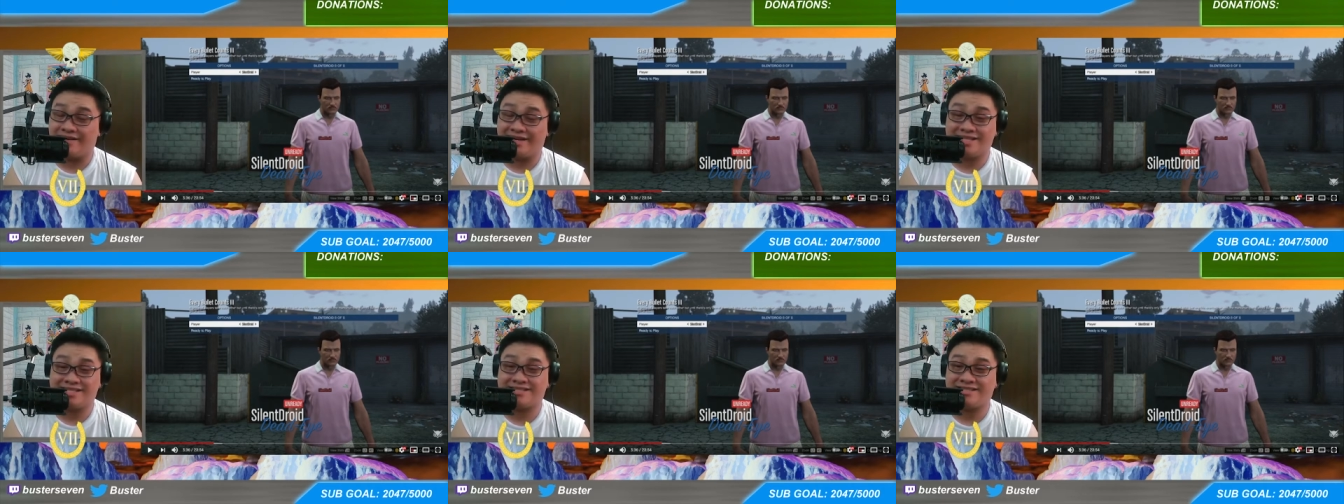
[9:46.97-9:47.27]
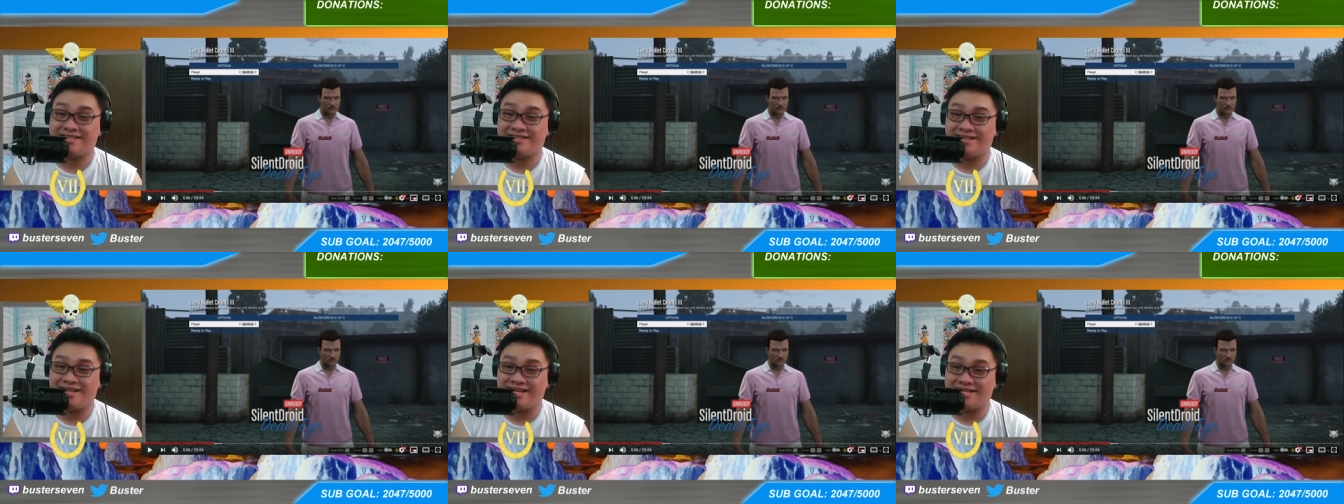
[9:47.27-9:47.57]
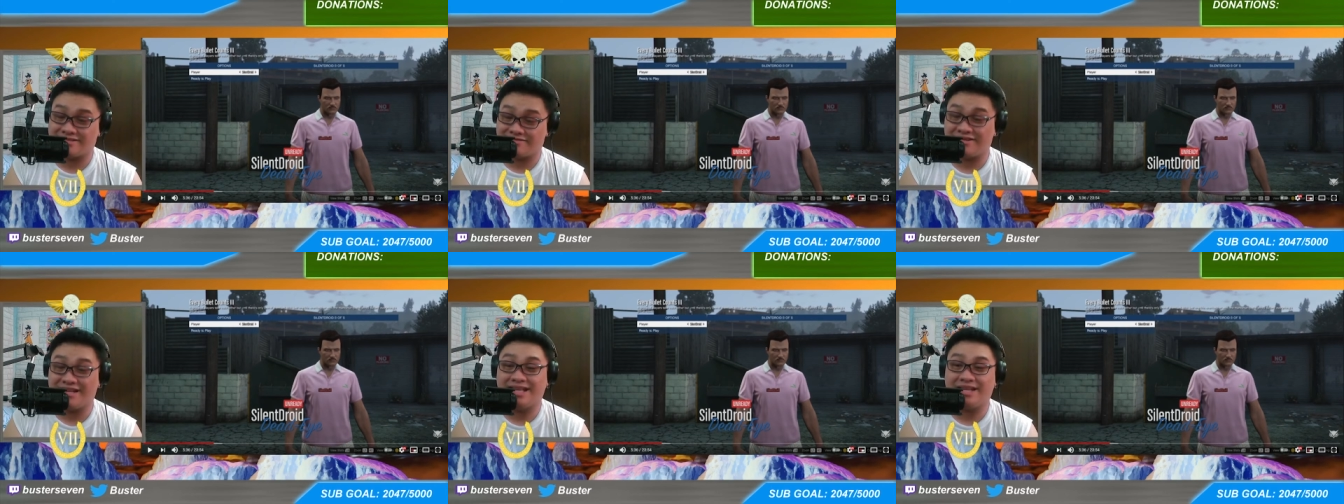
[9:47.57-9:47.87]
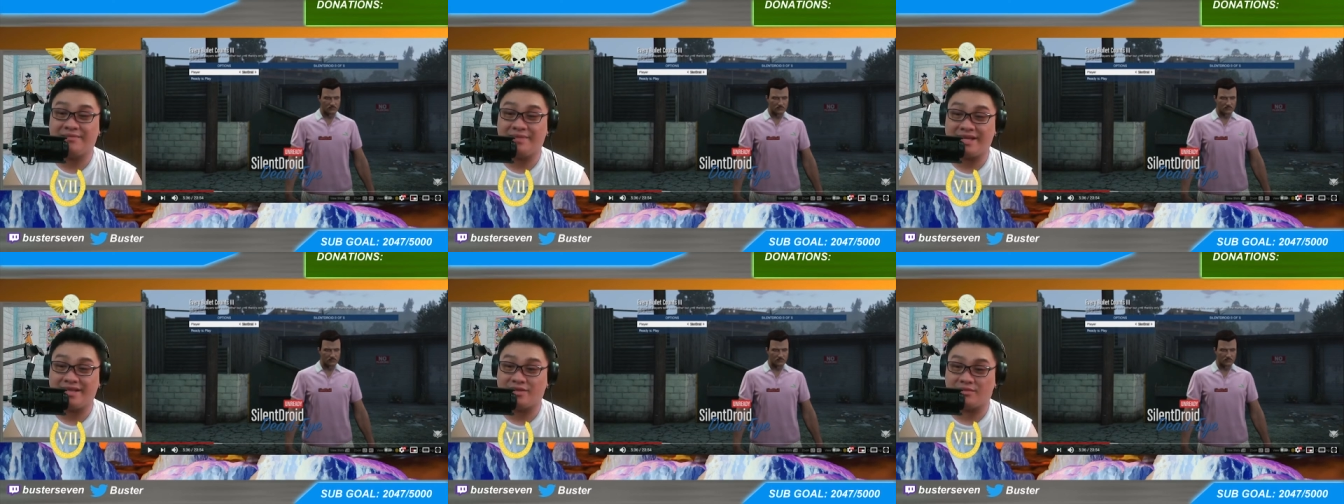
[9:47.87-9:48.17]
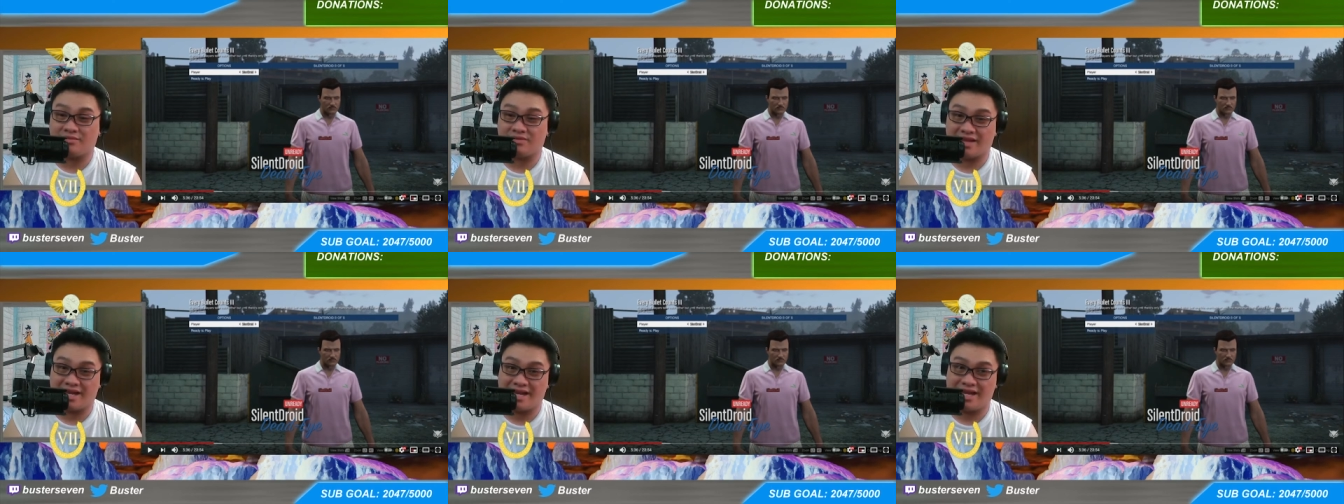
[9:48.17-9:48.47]
it's it's really me to
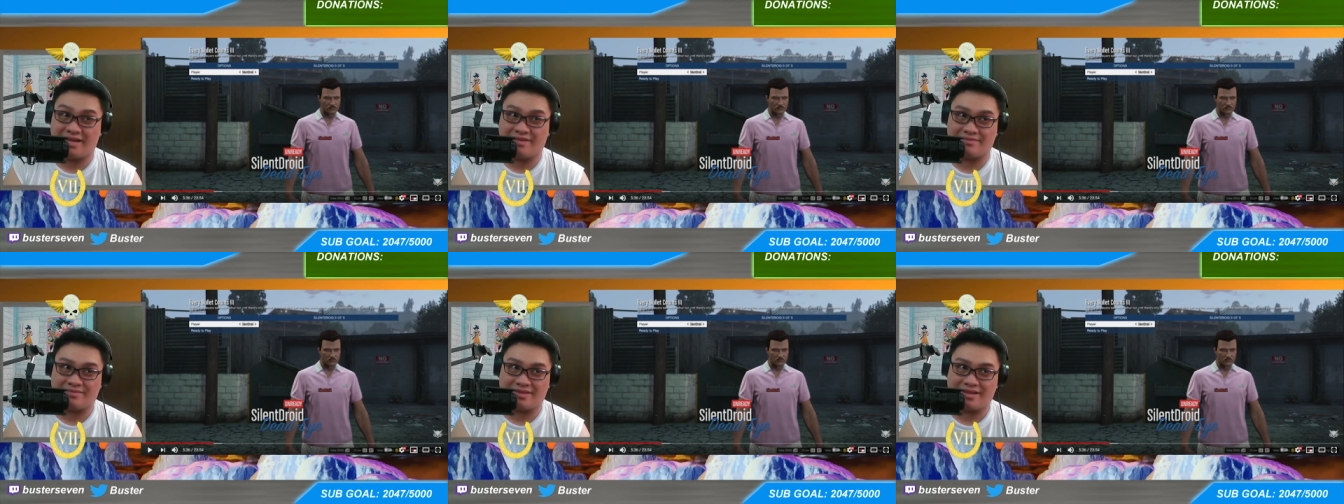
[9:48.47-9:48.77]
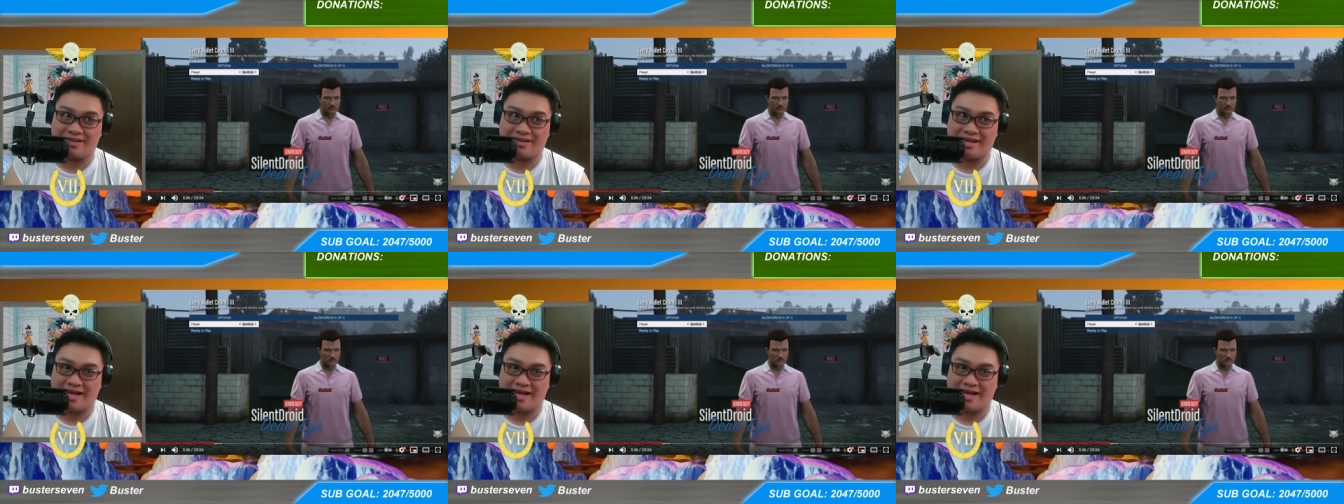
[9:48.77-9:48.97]
blame.